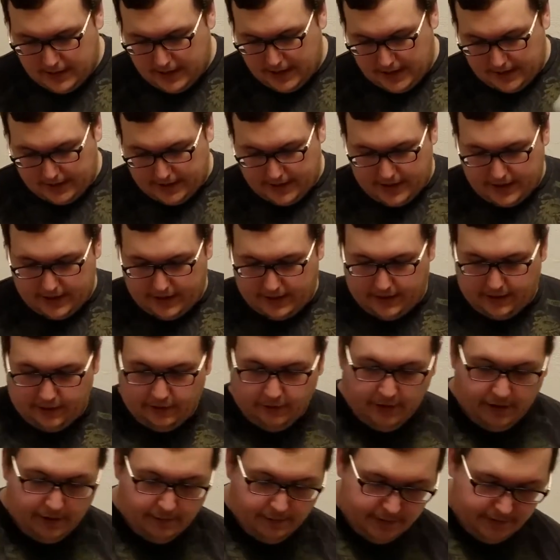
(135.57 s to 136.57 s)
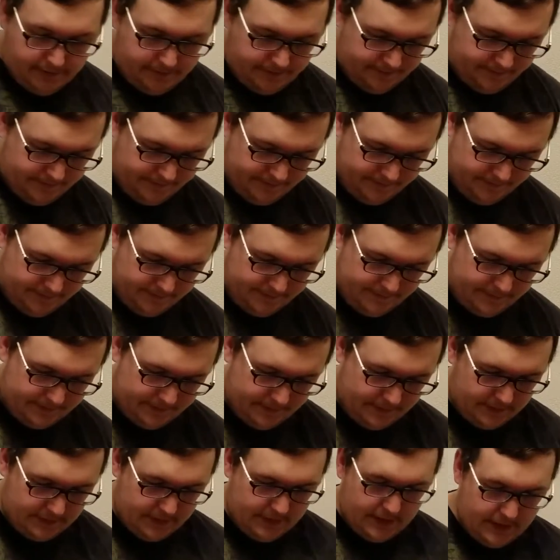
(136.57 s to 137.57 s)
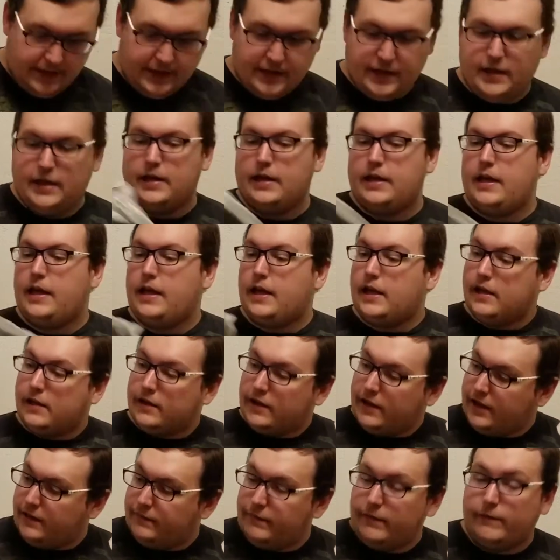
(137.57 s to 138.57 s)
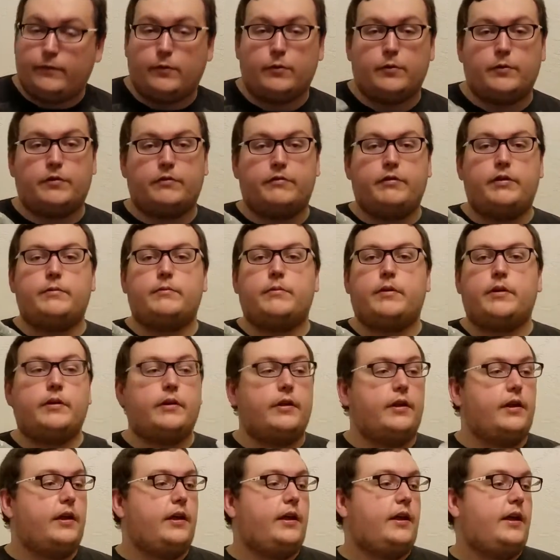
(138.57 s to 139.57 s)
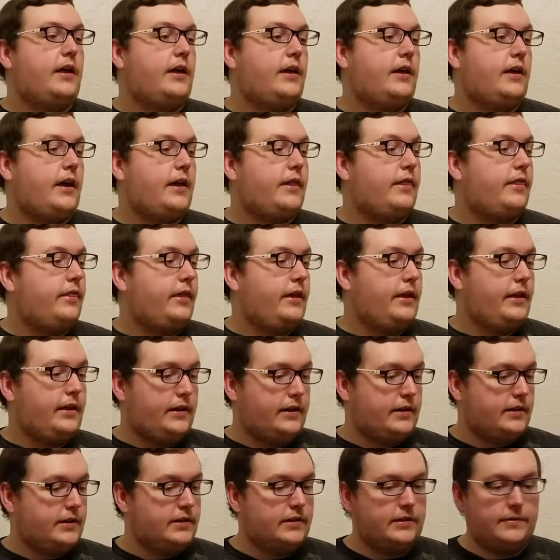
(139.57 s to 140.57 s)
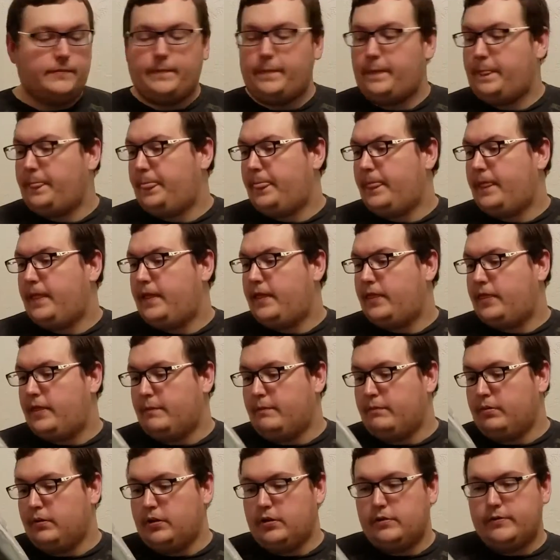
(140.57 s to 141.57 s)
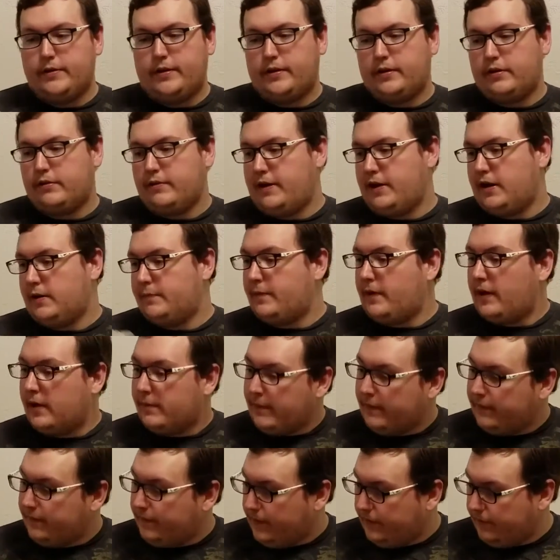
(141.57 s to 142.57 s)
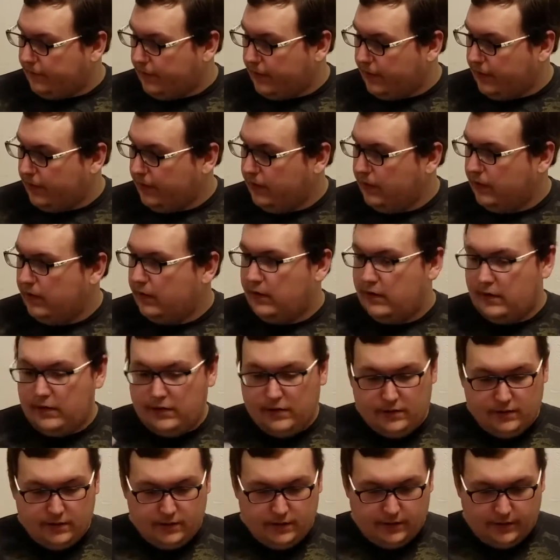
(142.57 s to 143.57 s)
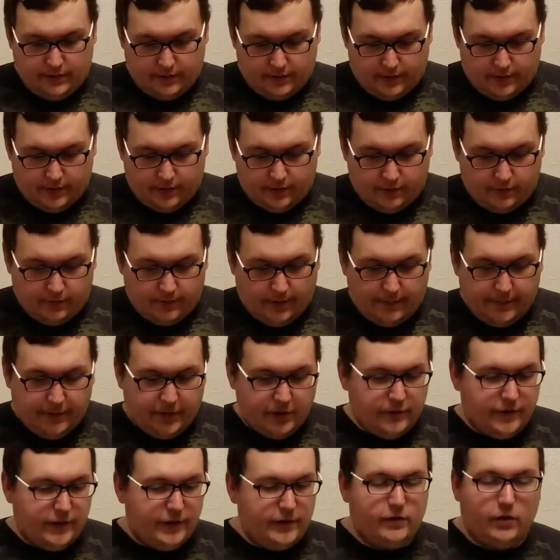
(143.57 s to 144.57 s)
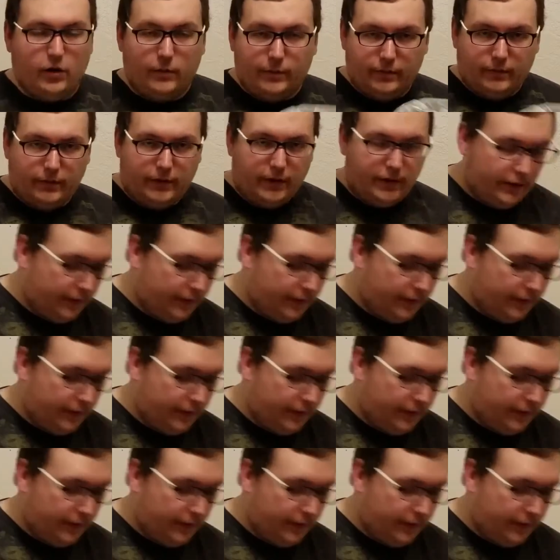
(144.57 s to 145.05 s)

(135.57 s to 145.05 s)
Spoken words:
I got a gray one and kind of a forest green one. I think the blue and the gray are probably my favorite. So I'm going to go ahead and open one of